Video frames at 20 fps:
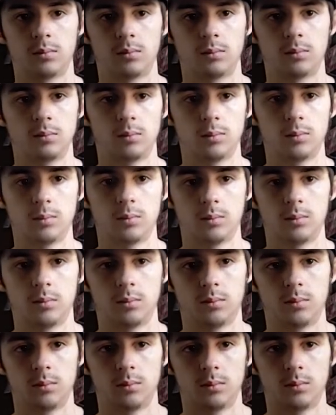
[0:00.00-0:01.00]

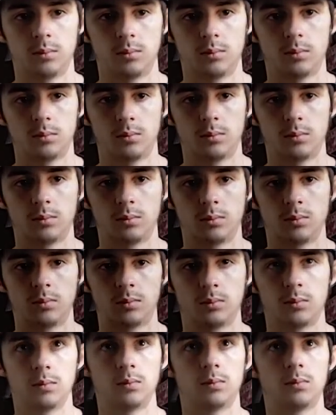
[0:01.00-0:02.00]

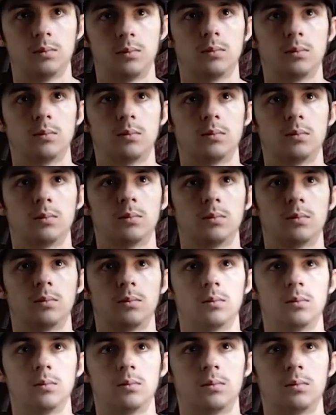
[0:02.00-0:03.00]

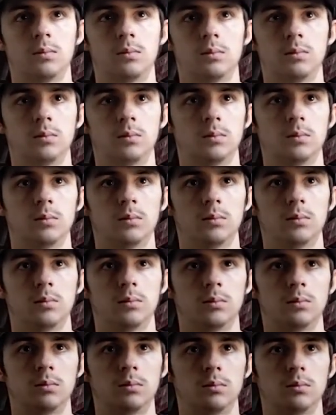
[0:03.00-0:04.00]

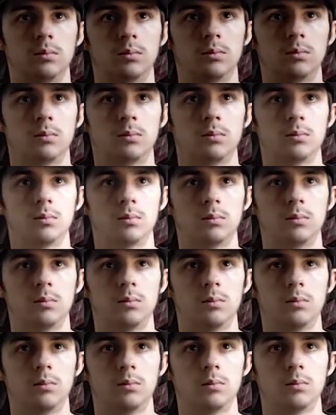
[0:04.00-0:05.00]

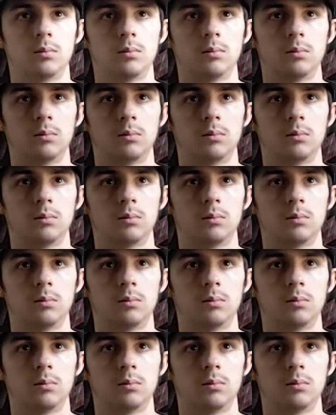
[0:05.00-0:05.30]
[no speech]